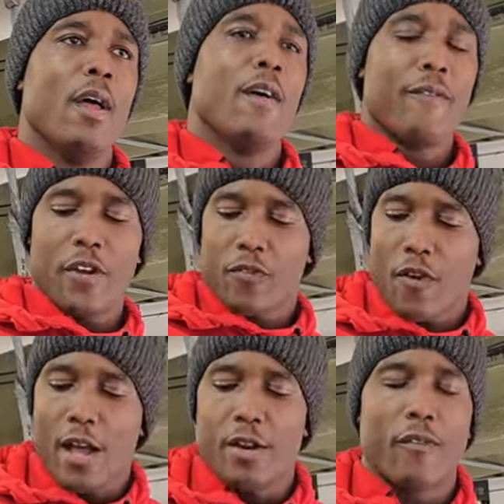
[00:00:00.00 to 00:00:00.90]
Fish
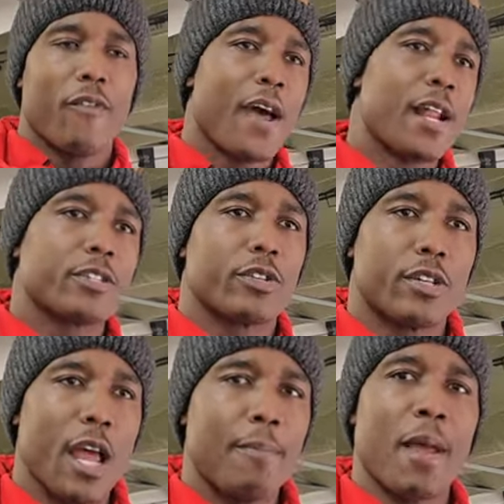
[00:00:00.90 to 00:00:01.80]
finder, find out your
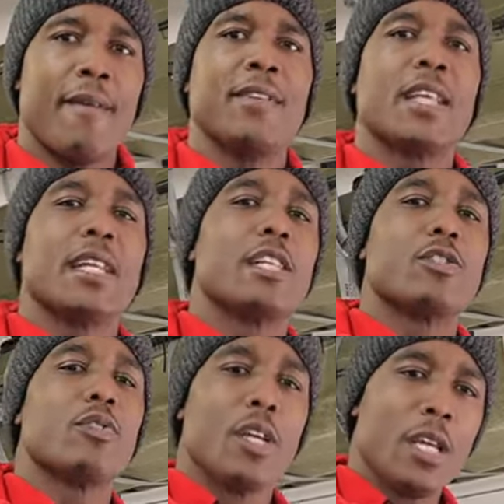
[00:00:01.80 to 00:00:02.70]
depth, everything that you
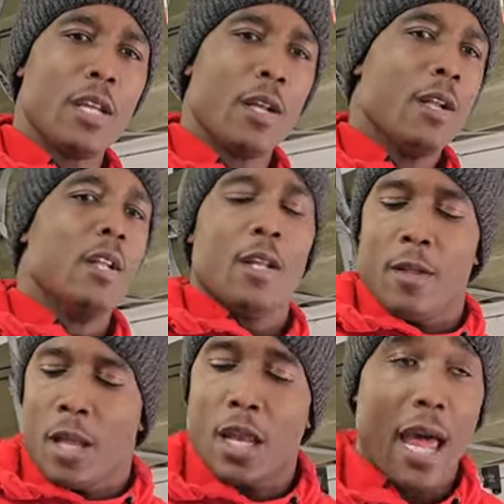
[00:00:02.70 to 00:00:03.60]
need.
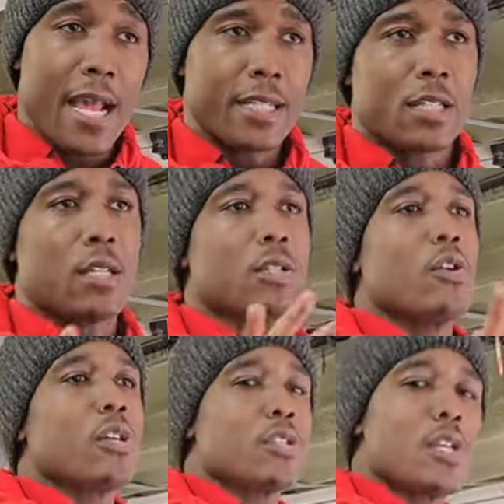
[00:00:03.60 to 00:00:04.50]
Lights, so you can see